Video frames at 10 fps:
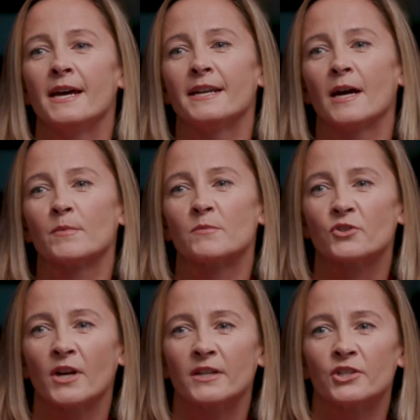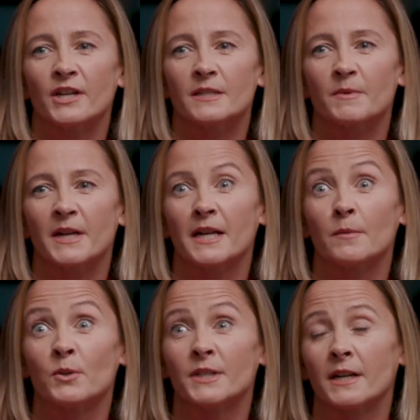and help them strategize about how to
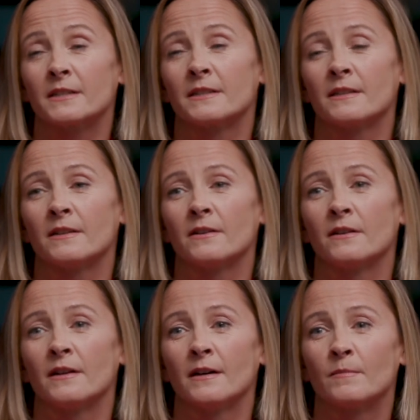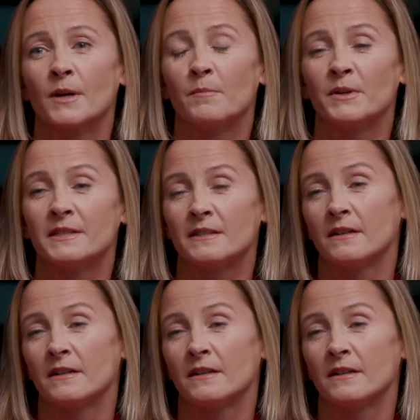protect their companies and